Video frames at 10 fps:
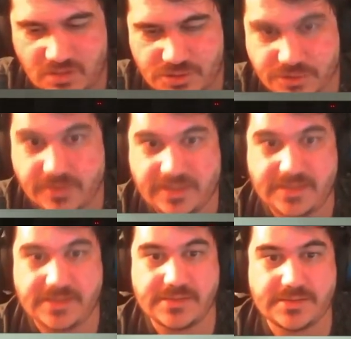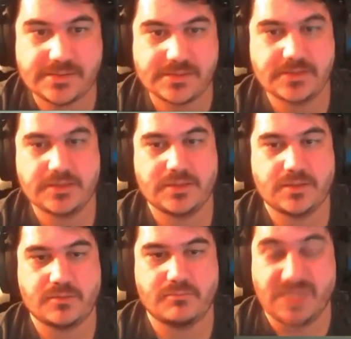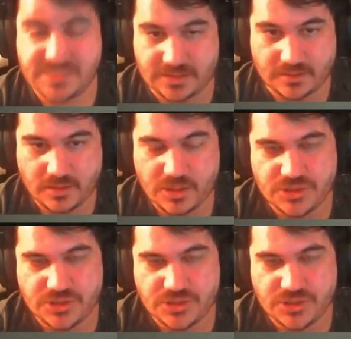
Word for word: So he's missing.